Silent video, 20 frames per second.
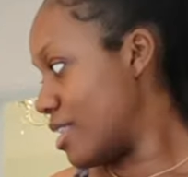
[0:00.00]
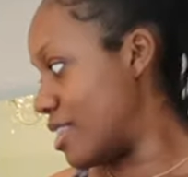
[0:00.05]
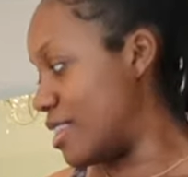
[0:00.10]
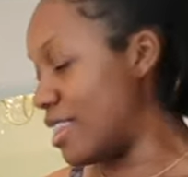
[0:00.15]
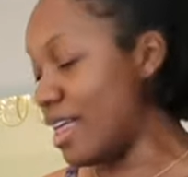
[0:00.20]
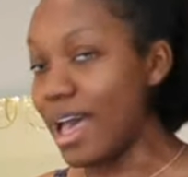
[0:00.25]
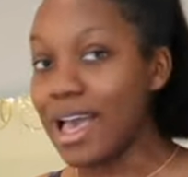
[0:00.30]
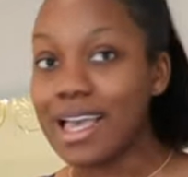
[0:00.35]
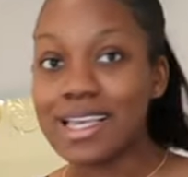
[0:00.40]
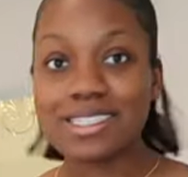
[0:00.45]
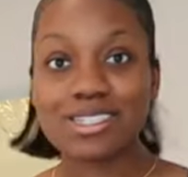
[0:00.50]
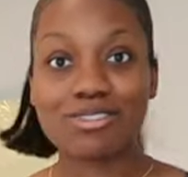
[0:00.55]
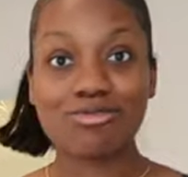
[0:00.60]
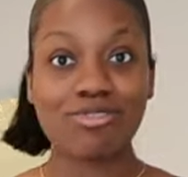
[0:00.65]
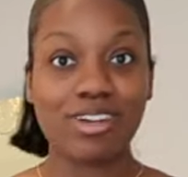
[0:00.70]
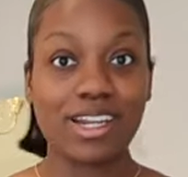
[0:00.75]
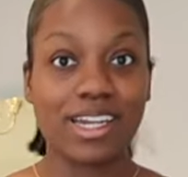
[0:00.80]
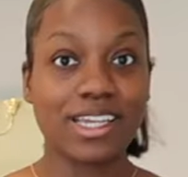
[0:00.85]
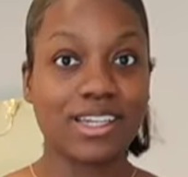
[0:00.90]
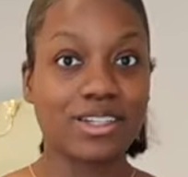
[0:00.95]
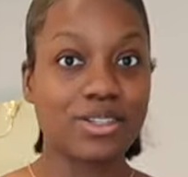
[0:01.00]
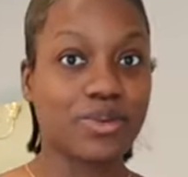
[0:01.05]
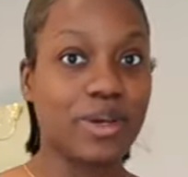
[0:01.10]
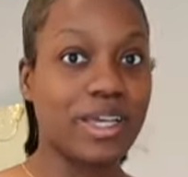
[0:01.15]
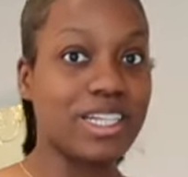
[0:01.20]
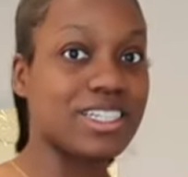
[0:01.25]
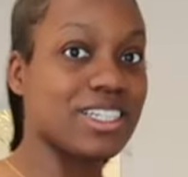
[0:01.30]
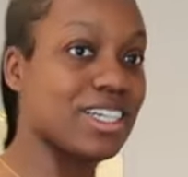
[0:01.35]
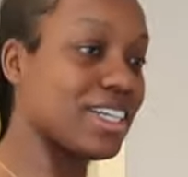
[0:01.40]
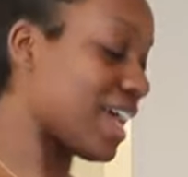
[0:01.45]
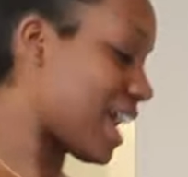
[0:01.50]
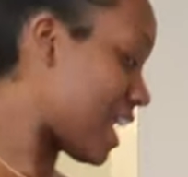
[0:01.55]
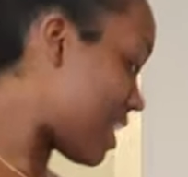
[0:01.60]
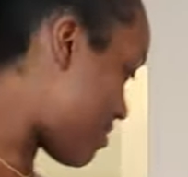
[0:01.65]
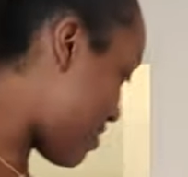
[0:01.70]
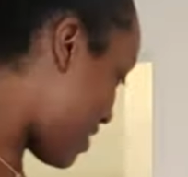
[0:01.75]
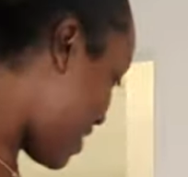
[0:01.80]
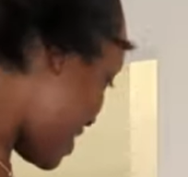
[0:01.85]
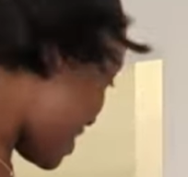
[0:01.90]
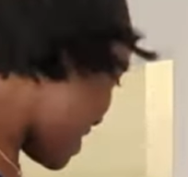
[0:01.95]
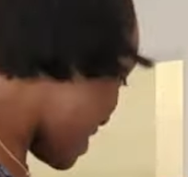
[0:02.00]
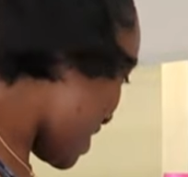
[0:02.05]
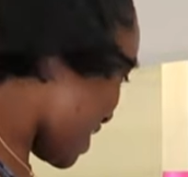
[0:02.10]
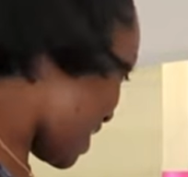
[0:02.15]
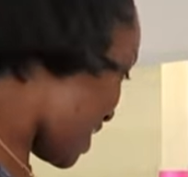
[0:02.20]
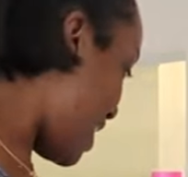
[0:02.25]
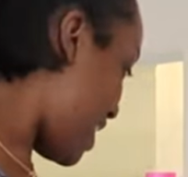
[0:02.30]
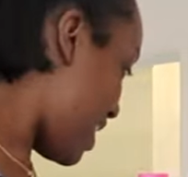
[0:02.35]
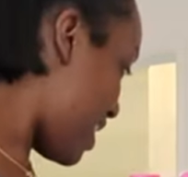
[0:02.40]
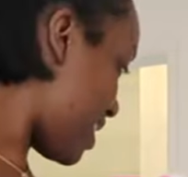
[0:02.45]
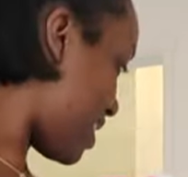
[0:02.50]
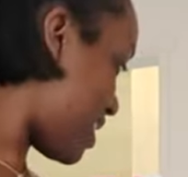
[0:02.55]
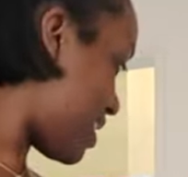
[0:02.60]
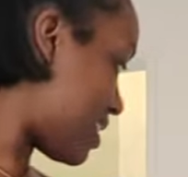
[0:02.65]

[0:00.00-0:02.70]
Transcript: That is a really good question. Hi, Richie.